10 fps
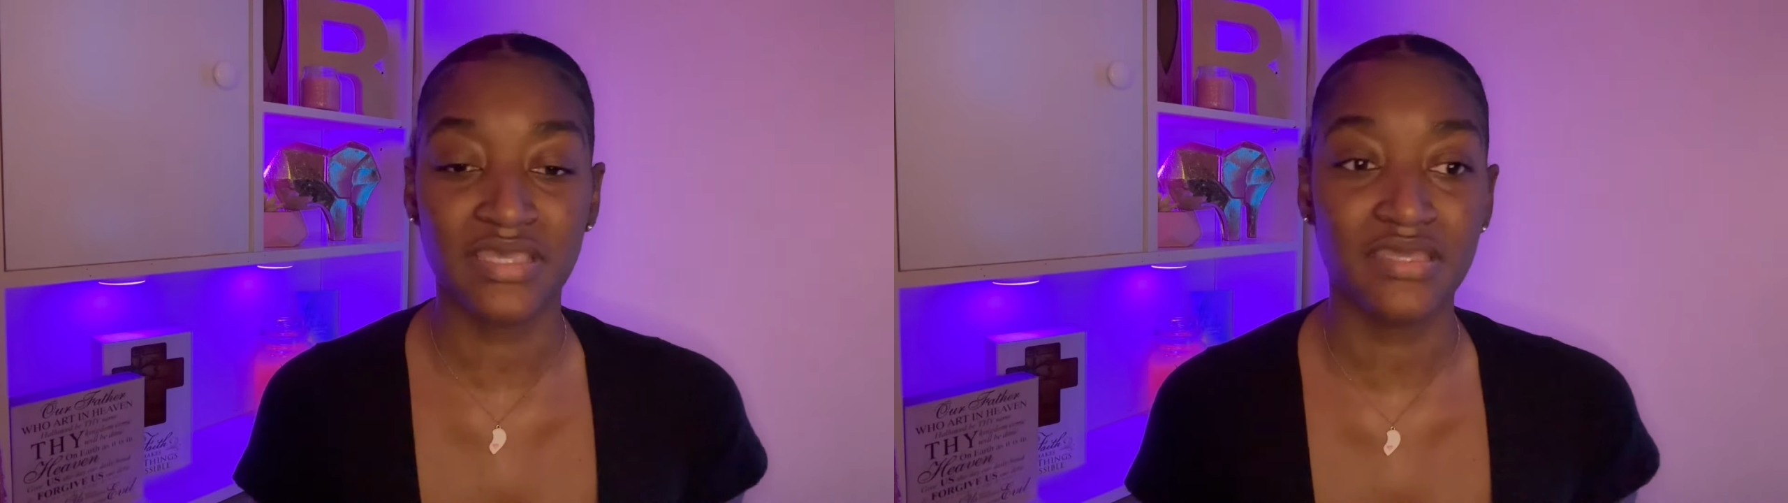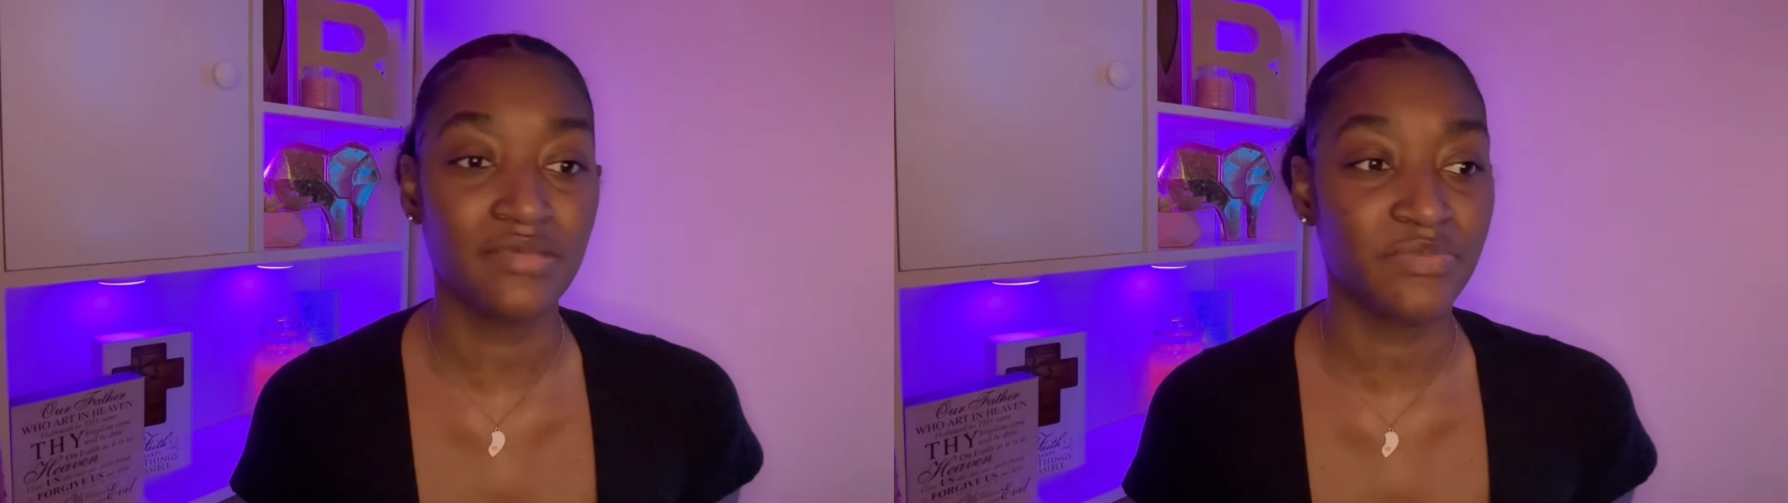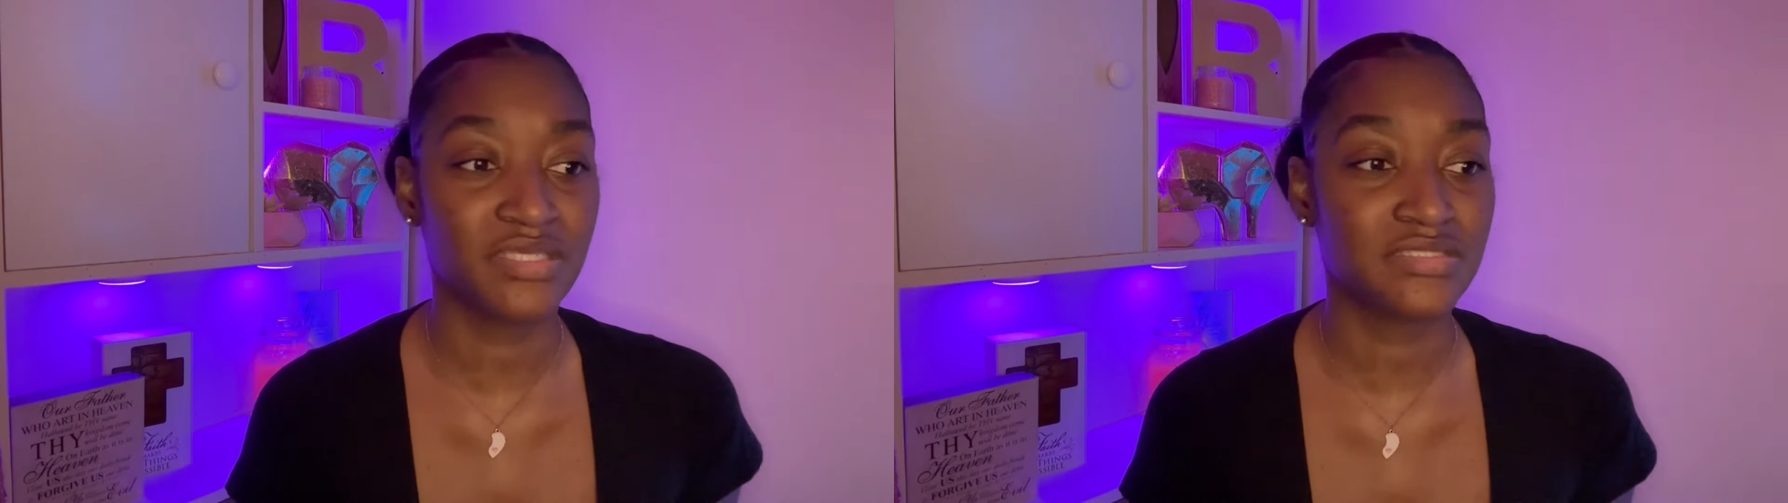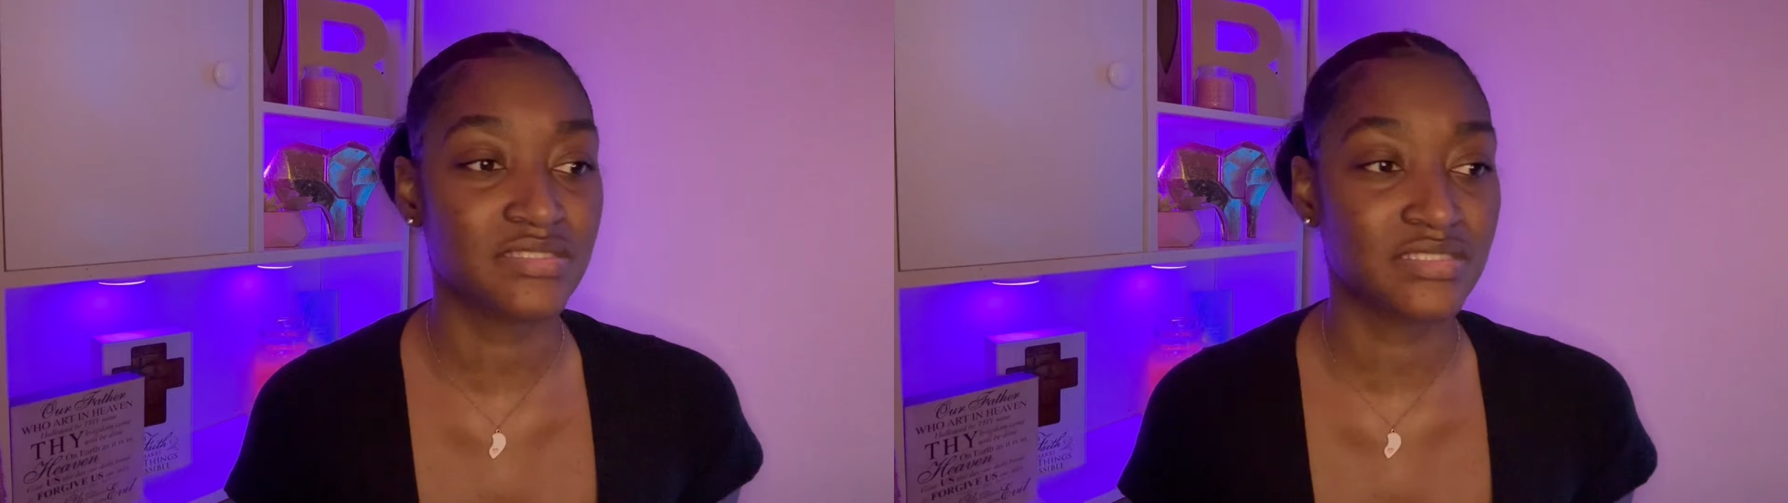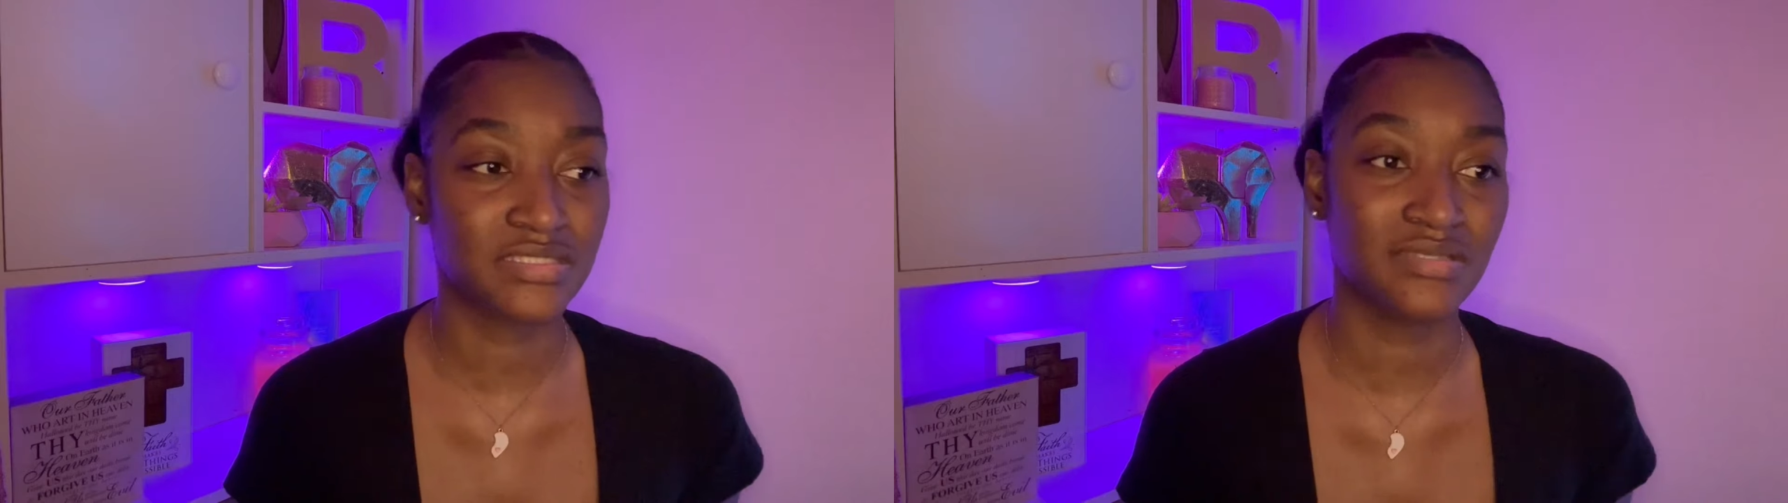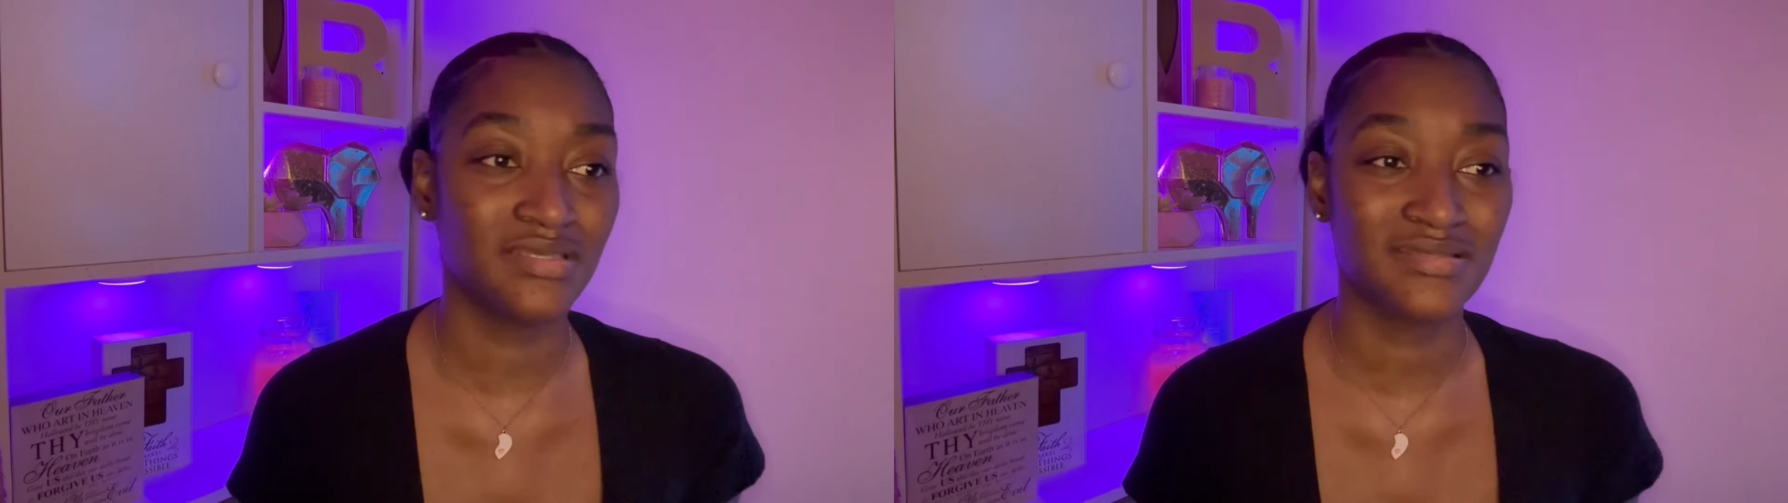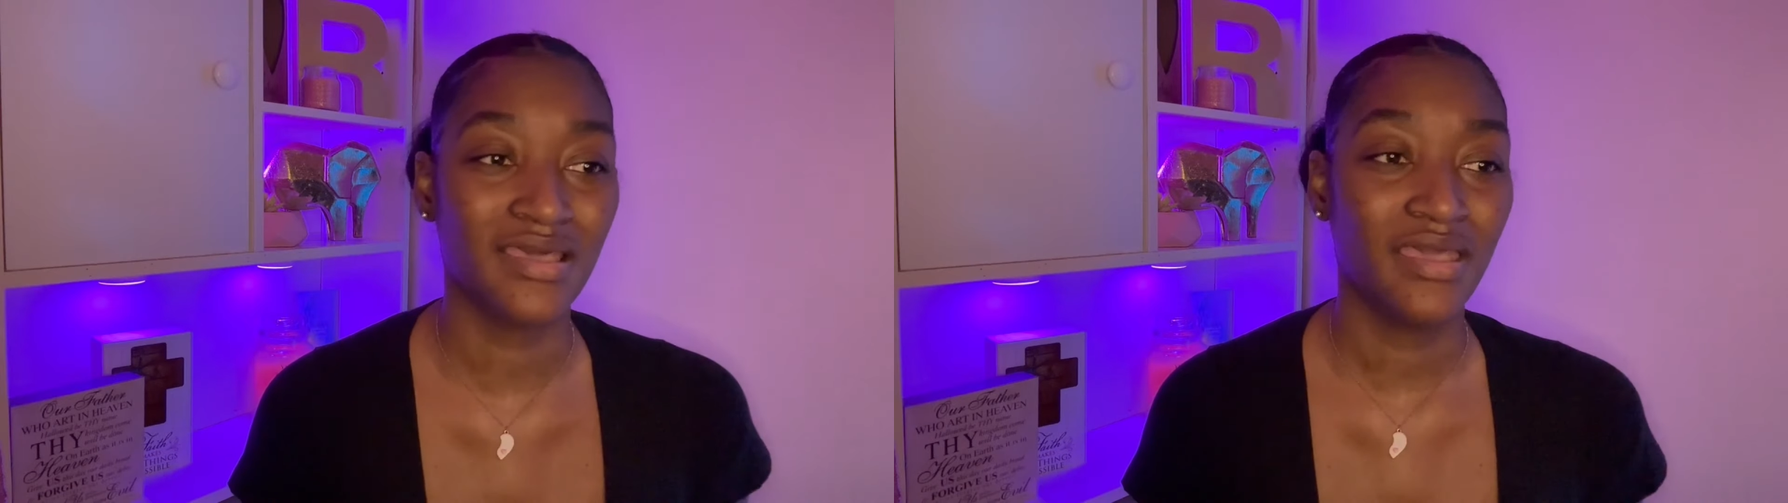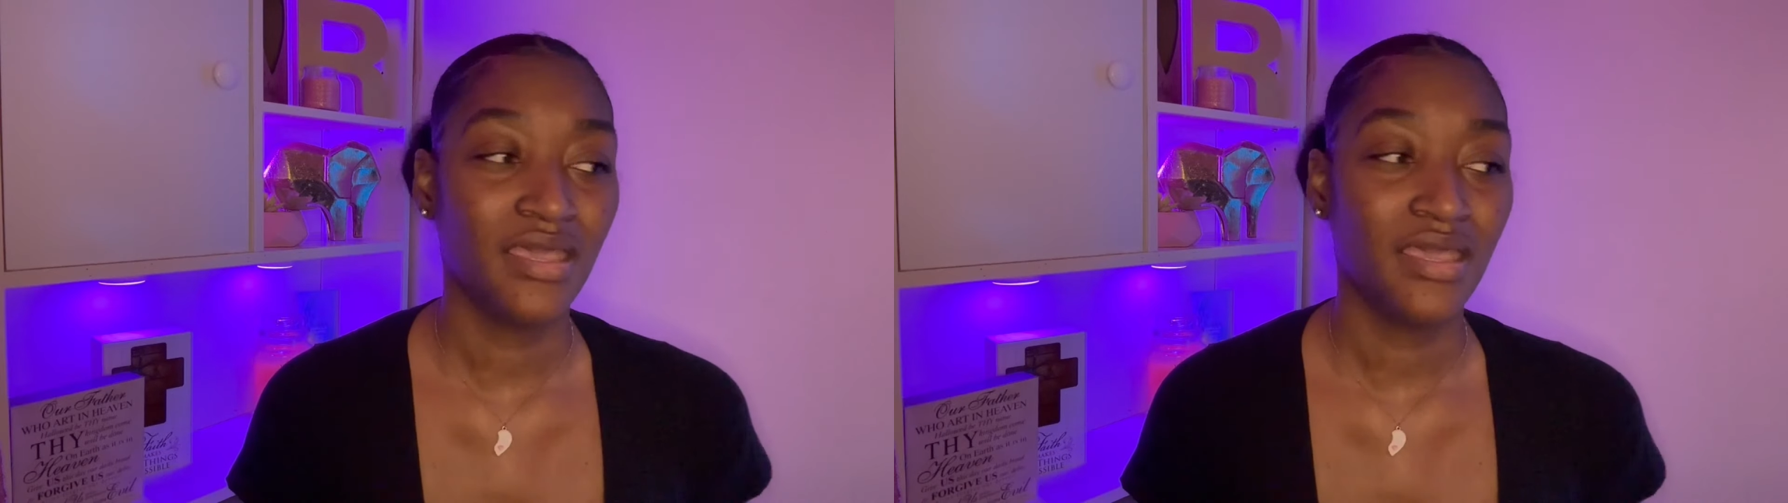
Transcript: hitting because this it